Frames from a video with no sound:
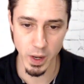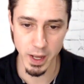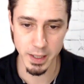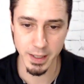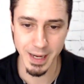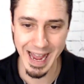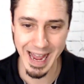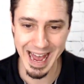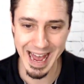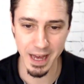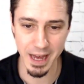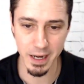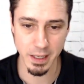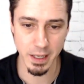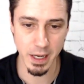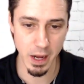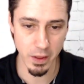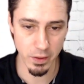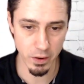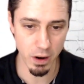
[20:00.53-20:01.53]
Let's go ahead and add
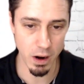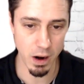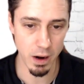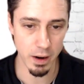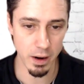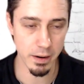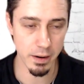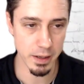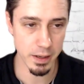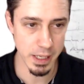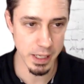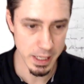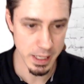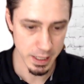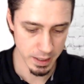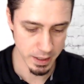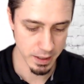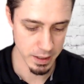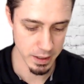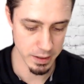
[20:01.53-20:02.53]
another
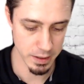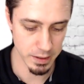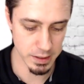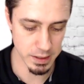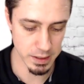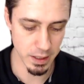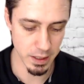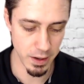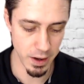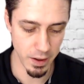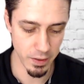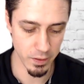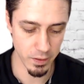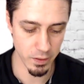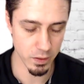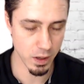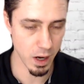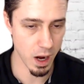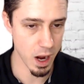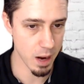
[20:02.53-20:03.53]
hierarchy. This is
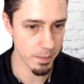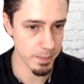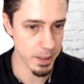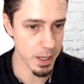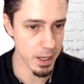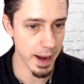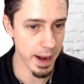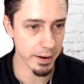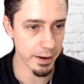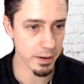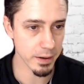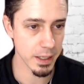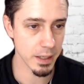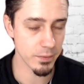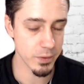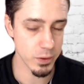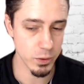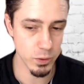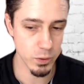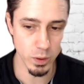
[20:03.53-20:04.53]
another common
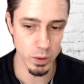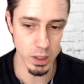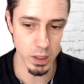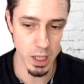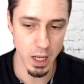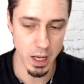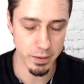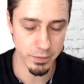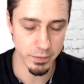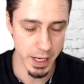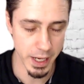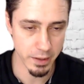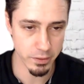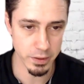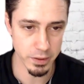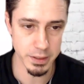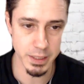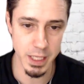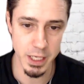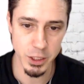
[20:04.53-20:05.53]
hierarchy. If you do a lot of
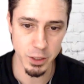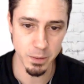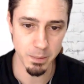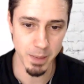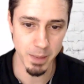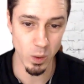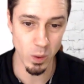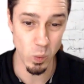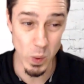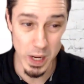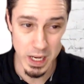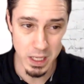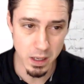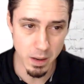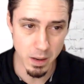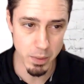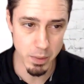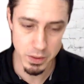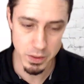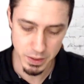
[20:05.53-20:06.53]
categorization by
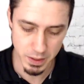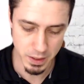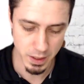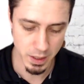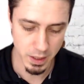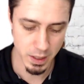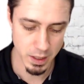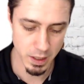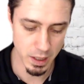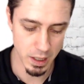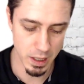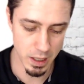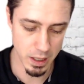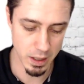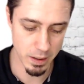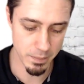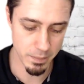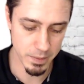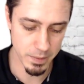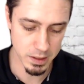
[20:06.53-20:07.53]
week numbers,
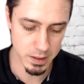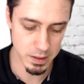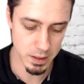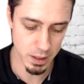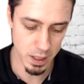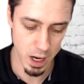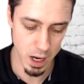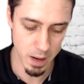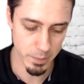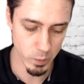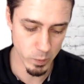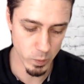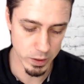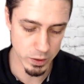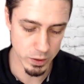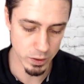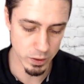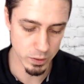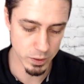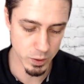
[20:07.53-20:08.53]
this is a common
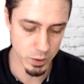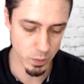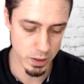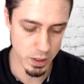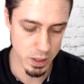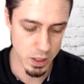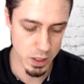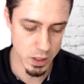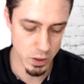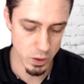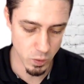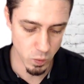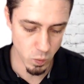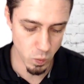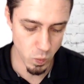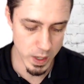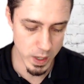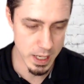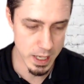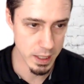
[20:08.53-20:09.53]
one too. So year,
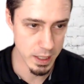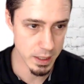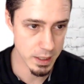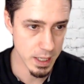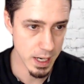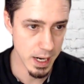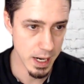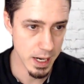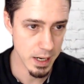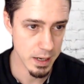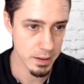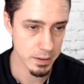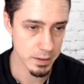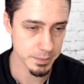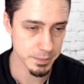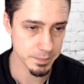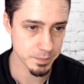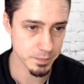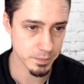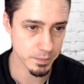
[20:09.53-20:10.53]
week, day.
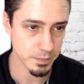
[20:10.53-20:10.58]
